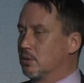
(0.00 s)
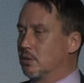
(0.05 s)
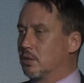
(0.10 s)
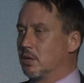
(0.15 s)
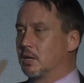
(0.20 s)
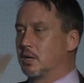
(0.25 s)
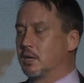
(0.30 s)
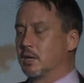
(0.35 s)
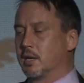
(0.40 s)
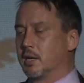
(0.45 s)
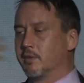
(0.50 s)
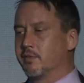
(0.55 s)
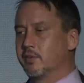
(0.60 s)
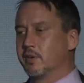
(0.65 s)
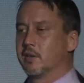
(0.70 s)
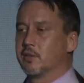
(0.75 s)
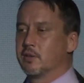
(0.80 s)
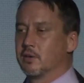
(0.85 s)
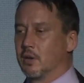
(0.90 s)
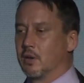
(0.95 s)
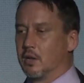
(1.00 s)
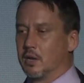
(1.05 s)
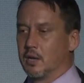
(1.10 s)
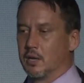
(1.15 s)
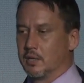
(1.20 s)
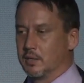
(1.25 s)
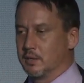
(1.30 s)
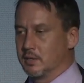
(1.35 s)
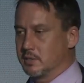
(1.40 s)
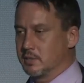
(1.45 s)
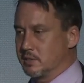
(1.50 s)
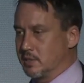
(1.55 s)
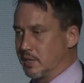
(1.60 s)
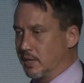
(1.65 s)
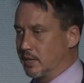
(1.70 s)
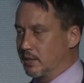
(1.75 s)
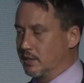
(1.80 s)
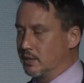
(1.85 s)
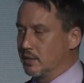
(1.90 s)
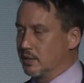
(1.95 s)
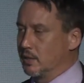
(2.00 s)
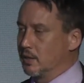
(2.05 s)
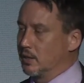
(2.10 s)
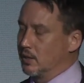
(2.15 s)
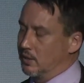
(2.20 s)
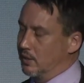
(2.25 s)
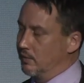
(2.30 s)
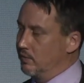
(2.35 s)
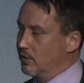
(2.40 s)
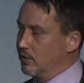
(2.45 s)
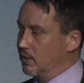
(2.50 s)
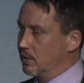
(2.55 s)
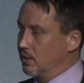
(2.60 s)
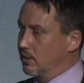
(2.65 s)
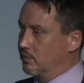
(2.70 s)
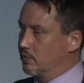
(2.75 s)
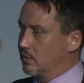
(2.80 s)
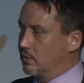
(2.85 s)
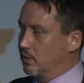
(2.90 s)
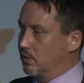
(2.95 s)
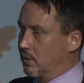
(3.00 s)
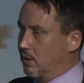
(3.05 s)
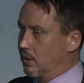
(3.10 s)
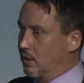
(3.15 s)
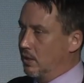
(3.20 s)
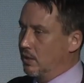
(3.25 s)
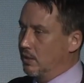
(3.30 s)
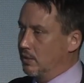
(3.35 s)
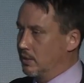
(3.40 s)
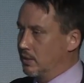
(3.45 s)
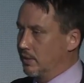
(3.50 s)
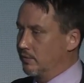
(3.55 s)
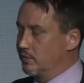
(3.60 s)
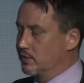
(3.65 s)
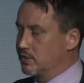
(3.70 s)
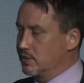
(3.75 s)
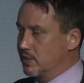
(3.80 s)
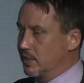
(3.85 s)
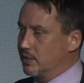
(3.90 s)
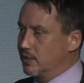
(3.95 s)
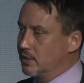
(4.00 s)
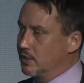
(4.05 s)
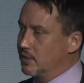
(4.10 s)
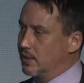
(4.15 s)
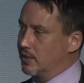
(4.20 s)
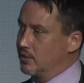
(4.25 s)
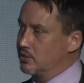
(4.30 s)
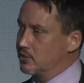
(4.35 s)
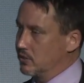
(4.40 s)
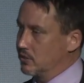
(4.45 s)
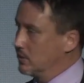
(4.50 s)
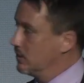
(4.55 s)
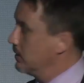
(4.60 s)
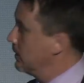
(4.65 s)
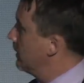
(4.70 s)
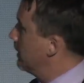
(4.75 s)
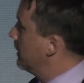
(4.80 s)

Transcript: law and every other law in the state, or every other law in every state in the nation,